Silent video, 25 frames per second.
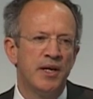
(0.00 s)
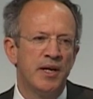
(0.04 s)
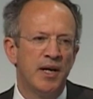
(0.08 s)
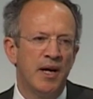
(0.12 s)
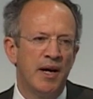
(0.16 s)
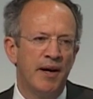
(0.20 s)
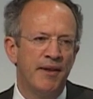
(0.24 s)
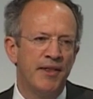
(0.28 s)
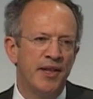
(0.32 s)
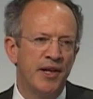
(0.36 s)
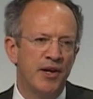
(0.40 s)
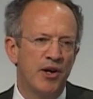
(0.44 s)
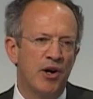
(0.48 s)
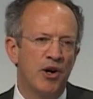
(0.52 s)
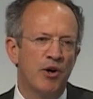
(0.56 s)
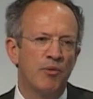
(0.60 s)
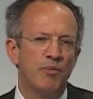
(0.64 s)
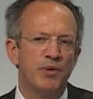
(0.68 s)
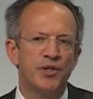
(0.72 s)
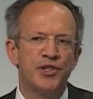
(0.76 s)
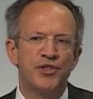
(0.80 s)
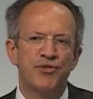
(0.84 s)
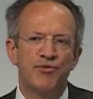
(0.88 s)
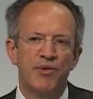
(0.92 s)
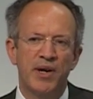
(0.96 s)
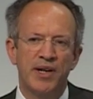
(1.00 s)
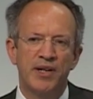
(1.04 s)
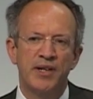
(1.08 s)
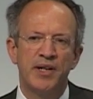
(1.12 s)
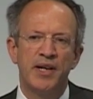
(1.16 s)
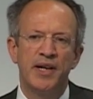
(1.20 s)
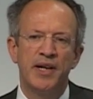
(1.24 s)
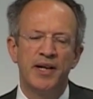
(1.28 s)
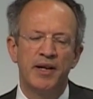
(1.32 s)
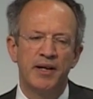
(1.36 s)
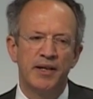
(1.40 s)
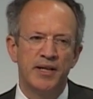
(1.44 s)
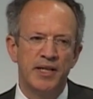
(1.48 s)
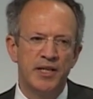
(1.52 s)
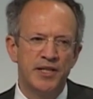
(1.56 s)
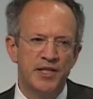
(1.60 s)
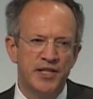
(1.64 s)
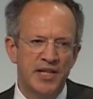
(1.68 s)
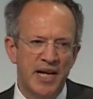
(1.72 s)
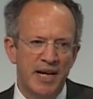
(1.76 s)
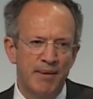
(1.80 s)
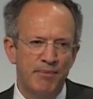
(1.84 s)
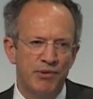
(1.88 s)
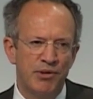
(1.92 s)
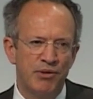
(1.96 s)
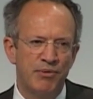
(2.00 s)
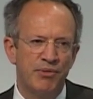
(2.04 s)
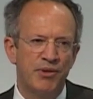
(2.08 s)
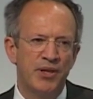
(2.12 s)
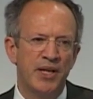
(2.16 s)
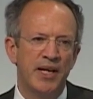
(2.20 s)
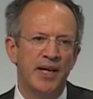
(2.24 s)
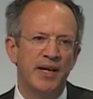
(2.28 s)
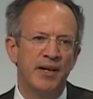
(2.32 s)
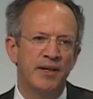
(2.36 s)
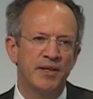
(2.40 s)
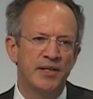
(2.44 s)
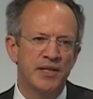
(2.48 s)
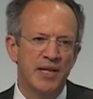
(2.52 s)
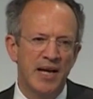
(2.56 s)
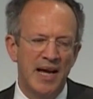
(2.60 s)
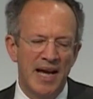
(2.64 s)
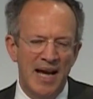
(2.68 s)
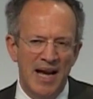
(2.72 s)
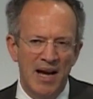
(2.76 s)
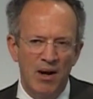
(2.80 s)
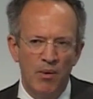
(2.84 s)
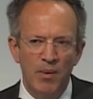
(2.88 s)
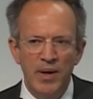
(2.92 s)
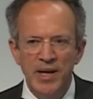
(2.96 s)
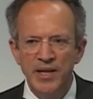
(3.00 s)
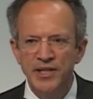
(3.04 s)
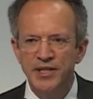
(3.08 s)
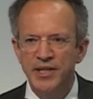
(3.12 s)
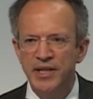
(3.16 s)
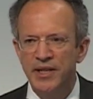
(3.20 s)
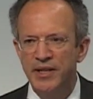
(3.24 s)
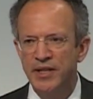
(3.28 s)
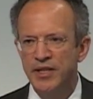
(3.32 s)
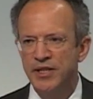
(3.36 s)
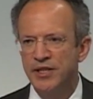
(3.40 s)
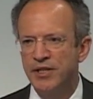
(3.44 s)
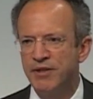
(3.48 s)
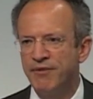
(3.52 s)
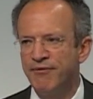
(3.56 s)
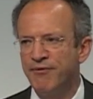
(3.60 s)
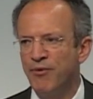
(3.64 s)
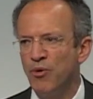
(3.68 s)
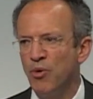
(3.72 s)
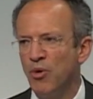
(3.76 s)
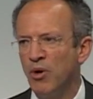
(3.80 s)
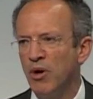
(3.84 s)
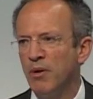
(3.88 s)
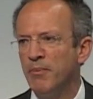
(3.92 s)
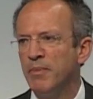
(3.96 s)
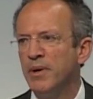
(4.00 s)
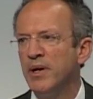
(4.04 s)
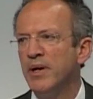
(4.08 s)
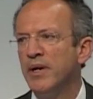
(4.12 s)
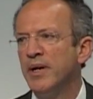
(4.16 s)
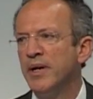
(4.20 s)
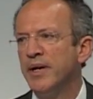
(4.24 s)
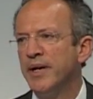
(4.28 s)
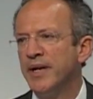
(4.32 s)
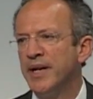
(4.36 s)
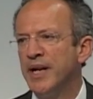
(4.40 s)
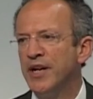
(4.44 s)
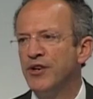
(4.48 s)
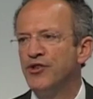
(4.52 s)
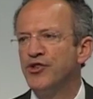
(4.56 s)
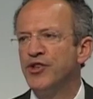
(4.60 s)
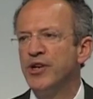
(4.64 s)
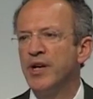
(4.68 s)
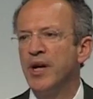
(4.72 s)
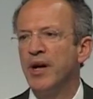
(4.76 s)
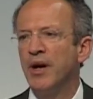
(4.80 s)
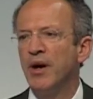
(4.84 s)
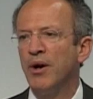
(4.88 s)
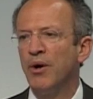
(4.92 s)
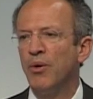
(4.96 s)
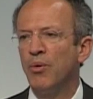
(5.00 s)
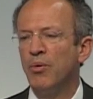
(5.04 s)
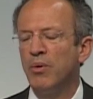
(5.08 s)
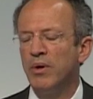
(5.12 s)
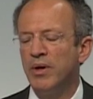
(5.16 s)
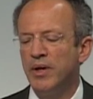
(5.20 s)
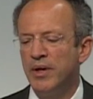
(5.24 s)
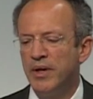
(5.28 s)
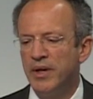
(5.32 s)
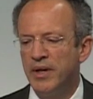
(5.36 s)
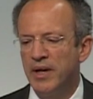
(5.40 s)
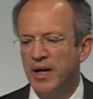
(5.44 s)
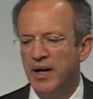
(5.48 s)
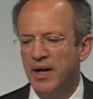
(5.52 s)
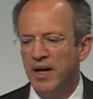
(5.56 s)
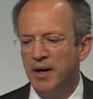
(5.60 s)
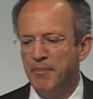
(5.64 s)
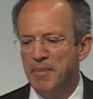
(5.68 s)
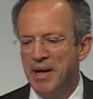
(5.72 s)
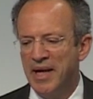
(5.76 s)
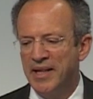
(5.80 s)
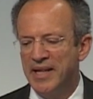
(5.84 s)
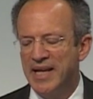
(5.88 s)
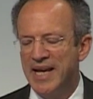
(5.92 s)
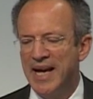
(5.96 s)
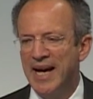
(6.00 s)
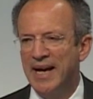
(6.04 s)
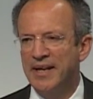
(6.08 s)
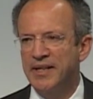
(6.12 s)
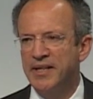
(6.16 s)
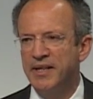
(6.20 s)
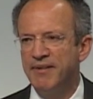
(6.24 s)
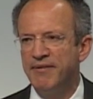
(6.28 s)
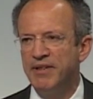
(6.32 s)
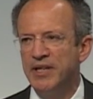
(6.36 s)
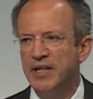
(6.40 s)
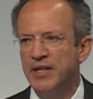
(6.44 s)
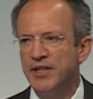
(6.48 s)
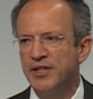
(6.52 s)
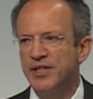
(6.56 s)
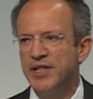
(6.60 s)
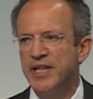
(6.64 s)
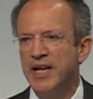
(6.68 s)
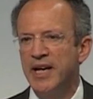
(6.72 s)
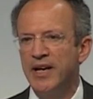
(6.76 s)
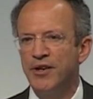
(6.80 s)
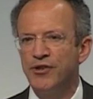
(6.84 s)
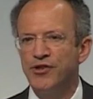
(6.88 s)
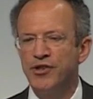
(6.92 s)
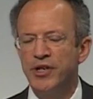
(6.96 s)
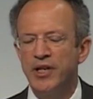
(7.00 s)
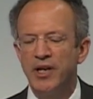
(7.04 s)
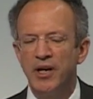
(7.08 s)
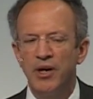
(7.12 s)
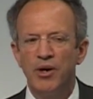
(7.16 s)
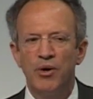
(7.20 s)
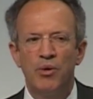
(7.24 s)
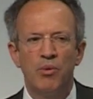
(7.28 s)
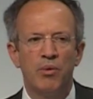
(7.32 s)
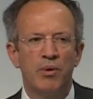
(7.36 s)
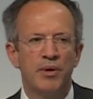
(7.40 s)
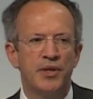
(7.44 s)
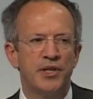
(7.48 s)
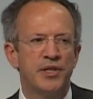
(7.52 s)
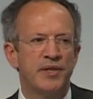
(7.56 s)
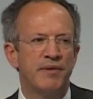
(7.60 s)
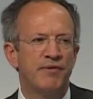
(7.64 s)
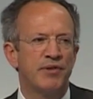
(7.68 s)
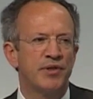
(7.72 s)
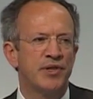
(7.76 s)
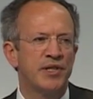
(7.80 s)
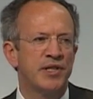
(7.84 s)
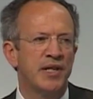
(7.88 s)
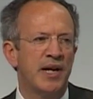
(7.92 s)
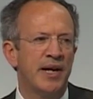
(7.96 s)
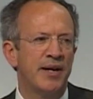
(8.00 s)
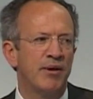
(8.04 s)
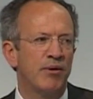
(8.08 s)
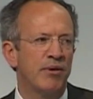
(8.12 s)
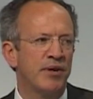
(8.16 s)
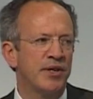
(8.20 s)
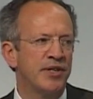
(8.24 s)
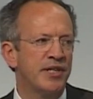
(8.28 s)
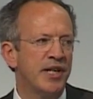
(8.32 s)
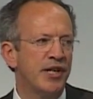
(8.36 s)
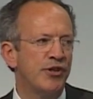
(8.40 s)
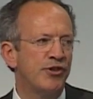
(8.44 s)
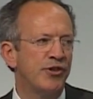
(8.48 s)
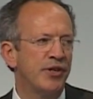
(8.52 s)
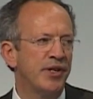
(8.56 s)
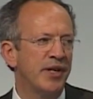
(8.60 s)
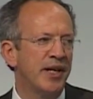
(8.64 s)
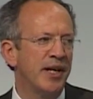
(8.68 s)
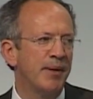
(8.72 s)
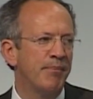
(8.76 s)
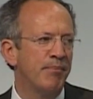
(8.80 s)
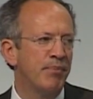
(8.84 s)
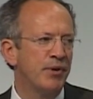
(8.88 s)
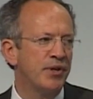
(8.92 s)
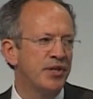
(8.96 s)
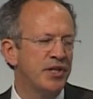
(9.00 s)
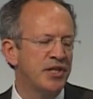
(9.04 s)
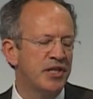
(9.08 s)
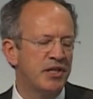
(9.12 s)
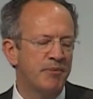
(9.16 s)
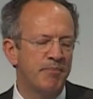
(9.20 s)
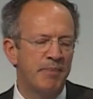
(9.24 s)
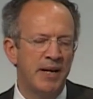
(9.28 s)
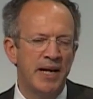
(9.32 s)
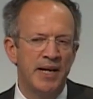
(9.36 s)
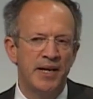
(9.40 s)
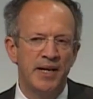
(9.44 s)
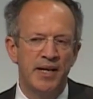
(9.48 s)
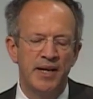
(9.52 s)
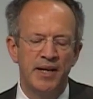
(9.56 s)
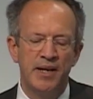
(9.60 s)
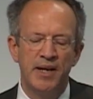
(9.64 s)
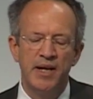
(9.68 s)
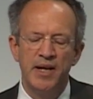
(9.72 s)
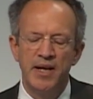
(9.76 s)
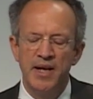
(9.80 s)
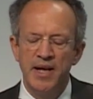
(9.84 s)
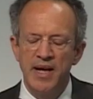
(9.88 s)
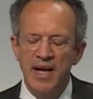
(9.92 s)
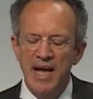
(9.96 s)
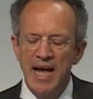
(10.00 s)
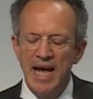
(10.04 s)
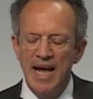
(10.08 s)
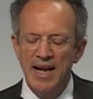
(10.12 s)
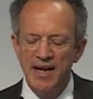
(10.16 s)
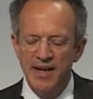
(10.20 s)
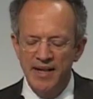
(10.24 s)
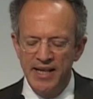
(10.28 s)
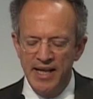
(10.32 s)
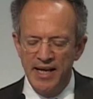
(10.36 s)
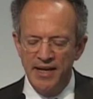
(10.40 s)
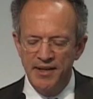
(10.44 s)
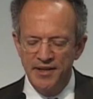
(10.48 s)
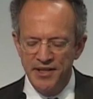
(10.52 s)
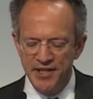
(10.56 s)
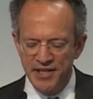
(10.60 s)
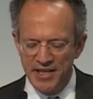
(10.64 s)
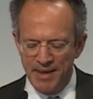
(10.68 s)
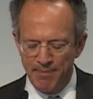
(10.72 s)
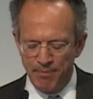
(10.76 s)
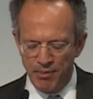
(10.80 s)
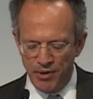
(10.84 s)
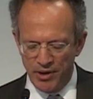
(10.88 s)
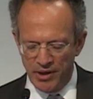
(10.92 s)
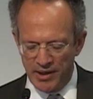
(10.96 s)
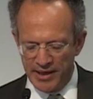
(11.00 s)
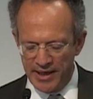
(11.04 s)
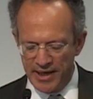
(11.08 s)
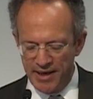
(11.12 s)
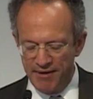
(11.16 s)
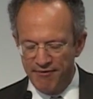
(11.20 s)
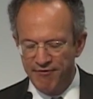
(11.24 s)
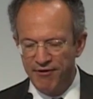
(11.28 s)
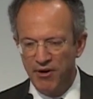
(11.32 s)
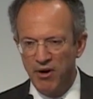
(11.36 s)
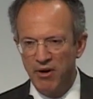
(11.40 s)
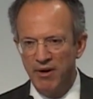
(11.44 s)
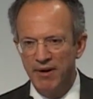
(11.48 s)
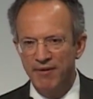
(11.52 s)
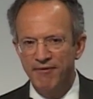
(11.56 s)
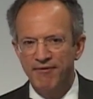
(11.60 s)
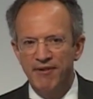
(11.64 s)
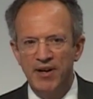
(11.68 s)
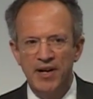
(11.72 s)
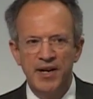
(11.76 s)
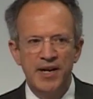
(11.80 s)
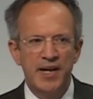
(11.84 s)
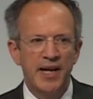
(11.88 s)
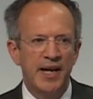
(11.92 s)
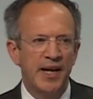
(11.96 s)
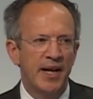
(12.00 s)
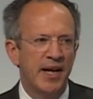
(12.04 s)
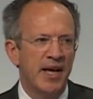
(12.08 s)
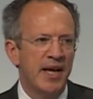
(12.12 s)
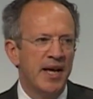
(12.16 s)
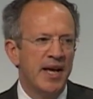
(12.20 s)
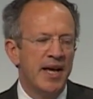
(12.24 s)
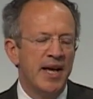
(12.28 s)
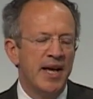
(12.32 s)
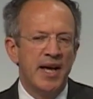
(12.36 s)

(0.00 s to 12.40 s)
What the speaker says: that are restricting these same two things: how easy it is to form an NGO, and the activities the NGO or the civil society organization can participate in, and then separately foreign funding.